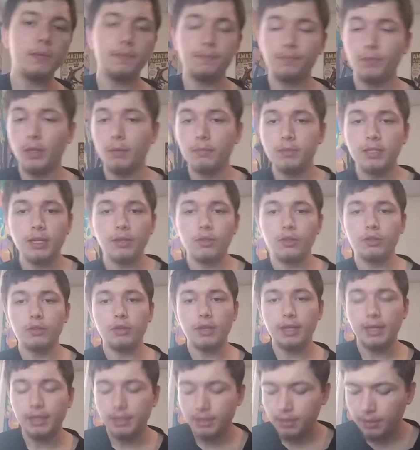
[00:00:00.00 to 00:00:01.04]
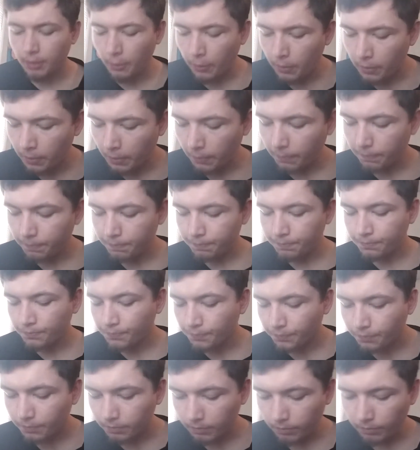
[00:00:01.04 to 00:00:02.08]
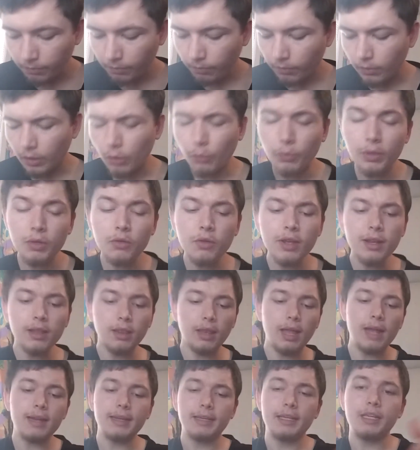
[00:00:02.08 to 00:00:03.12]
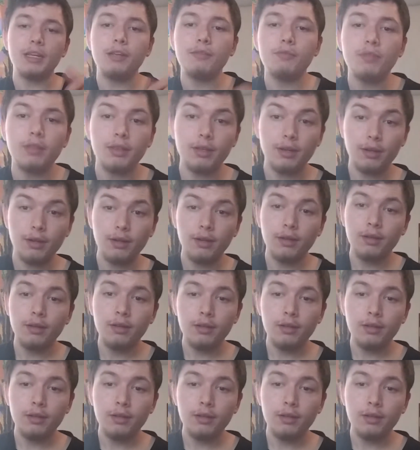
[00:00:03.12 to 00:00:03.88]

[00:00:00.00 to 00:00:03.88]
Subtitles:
I'm telling you guys, when you get a lot of keef in there,